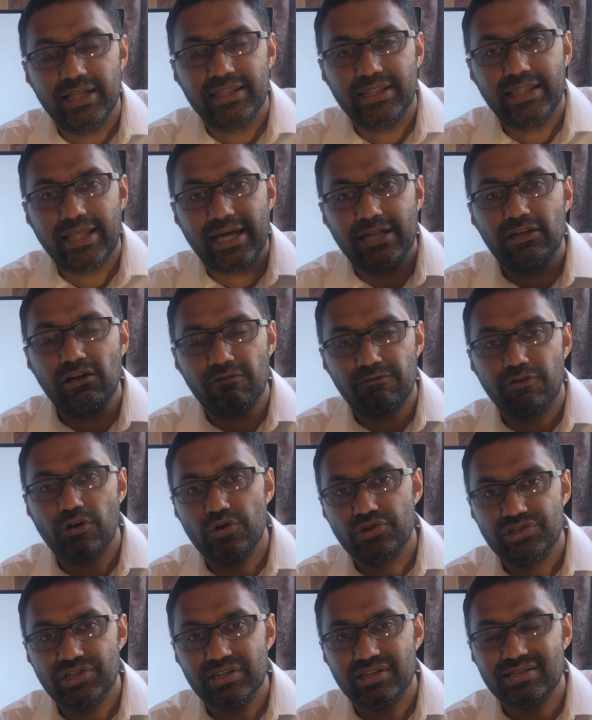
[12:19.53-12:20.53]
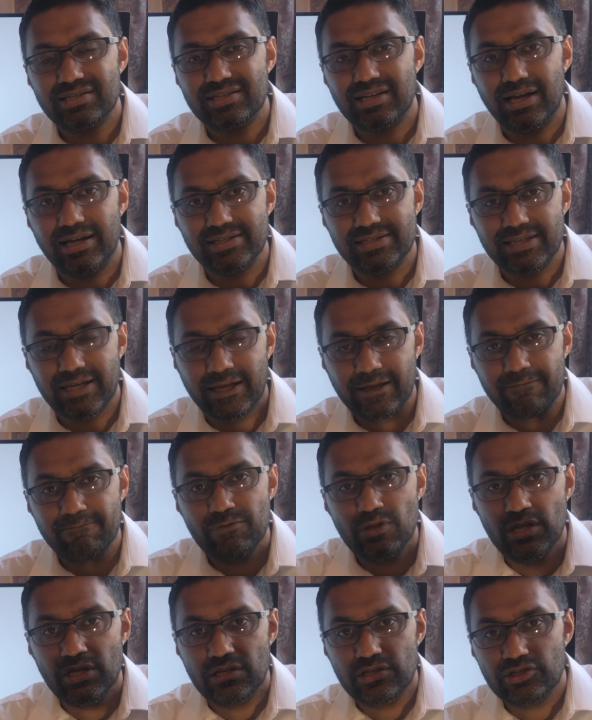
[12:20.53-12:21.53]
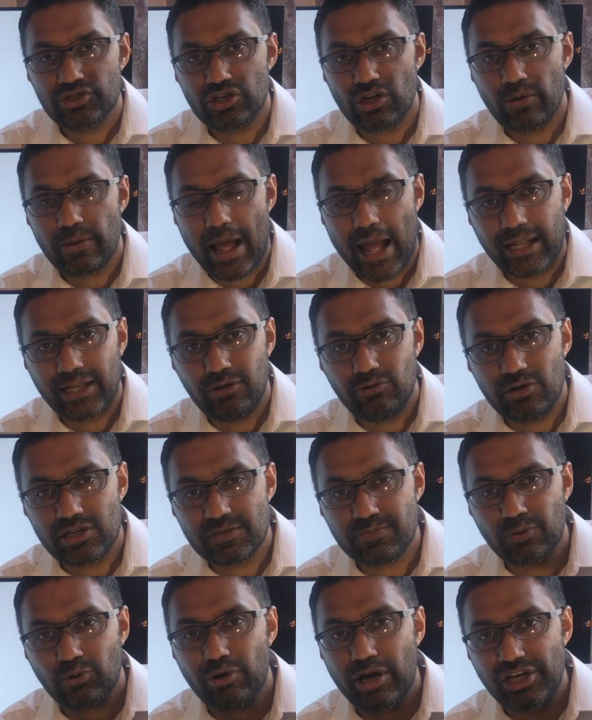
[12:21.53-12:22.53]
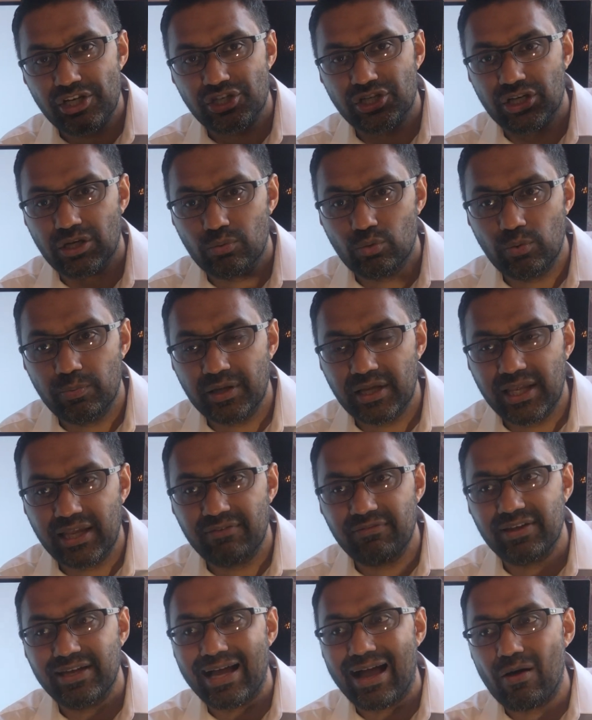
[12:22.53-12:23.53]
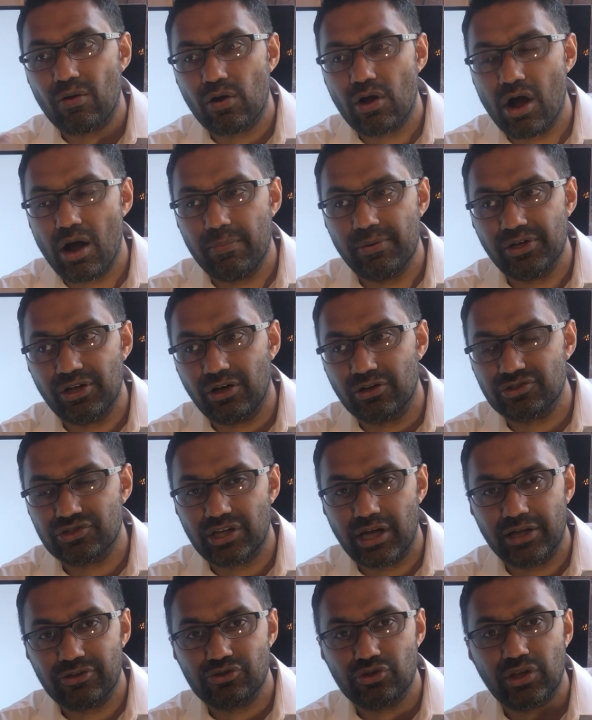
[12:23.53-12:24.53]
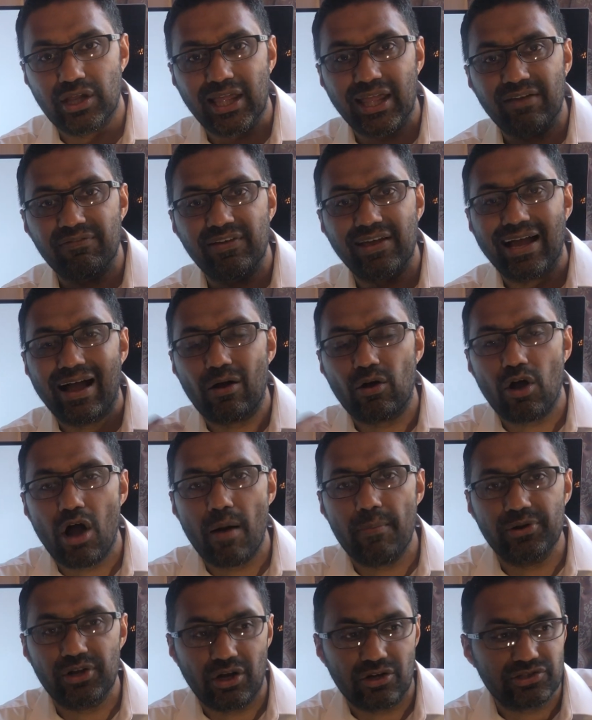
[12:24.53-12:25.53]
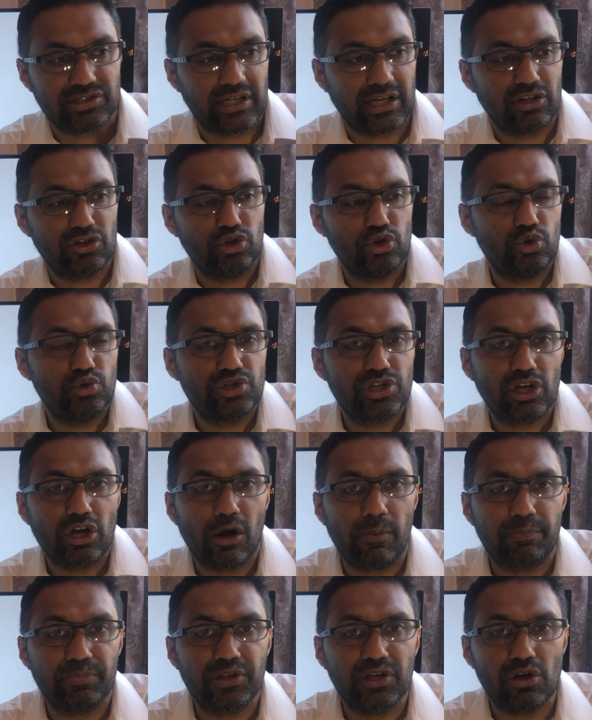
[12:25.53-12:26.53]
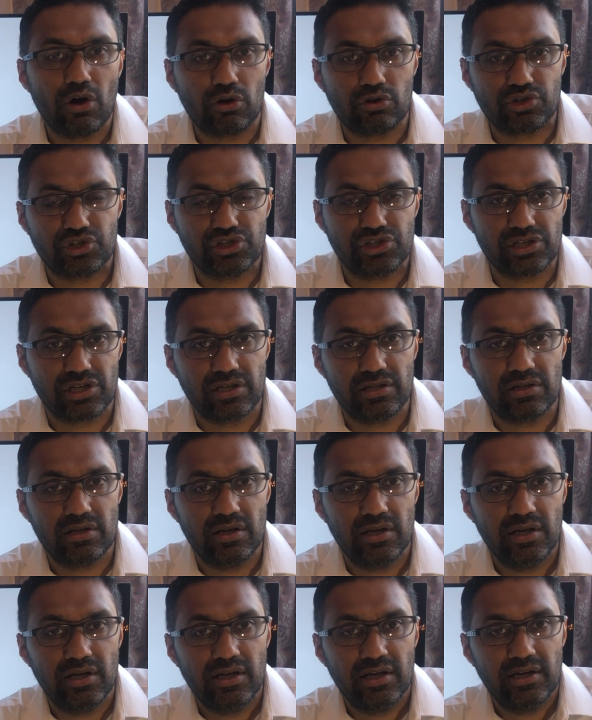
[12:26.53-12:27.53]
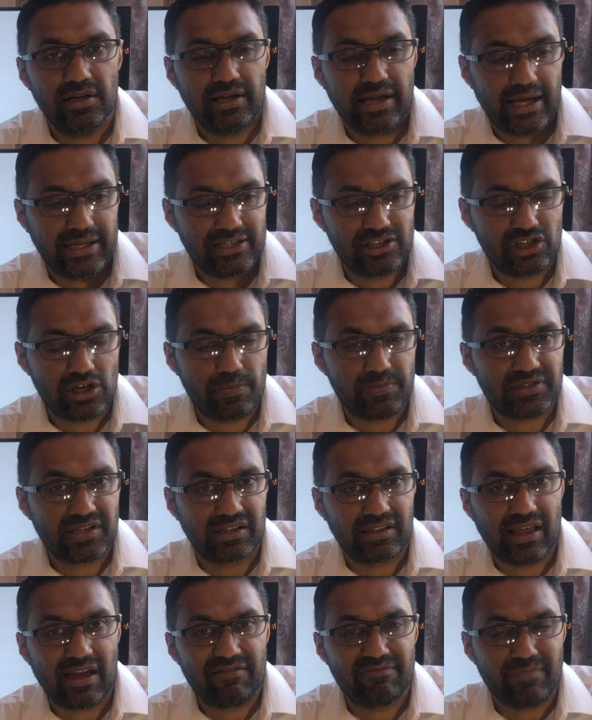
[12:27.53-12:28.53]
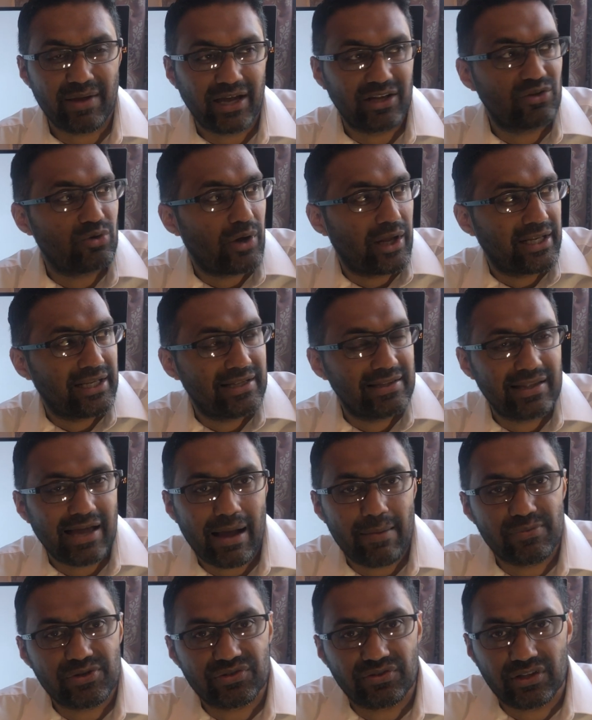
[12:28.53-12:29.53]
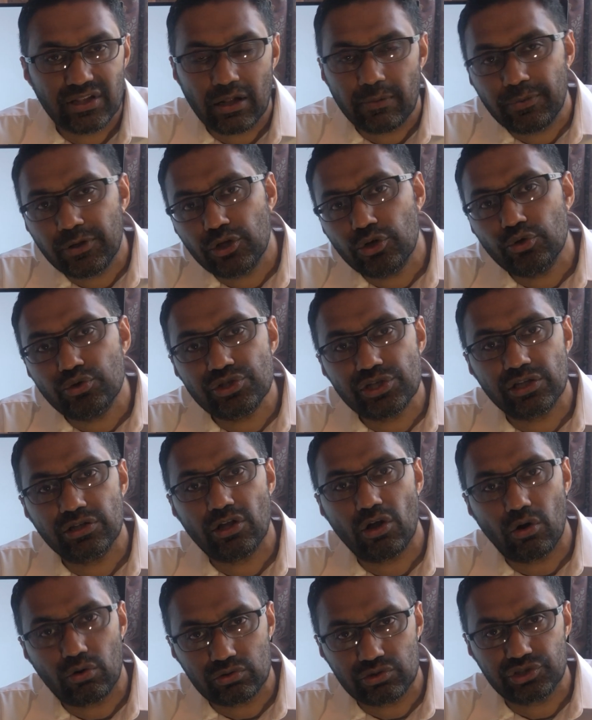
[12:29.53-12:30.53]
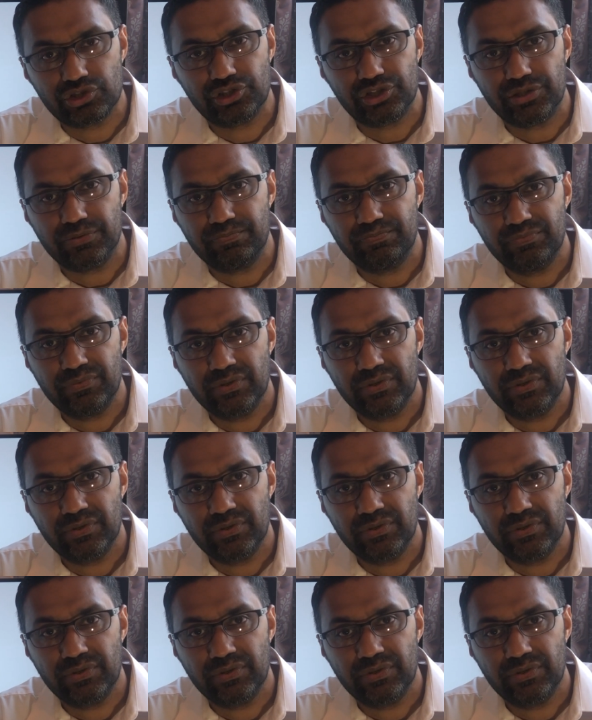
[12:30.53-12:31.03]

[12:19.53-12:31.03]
they're not photosynthesizing, so any respiration will be giving out carbon dioxide. So they're giving out carbon dioxide and using up the oxygen. Any surplus that they've made or any in the atmosphere, they'll be using the oxygen